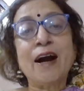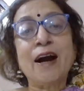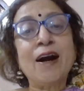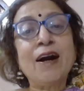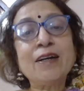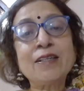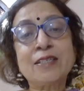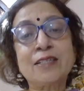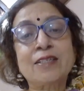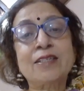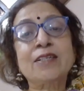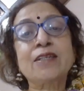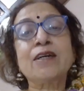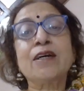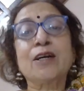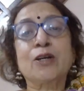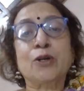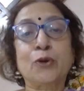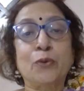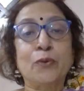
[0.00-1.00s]
asked
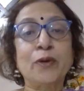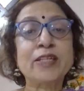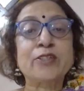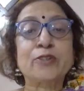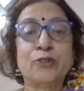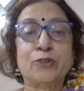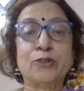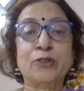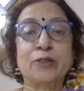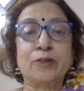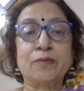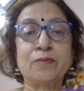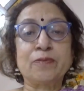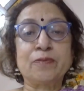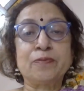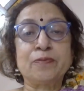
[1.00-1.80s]
a question.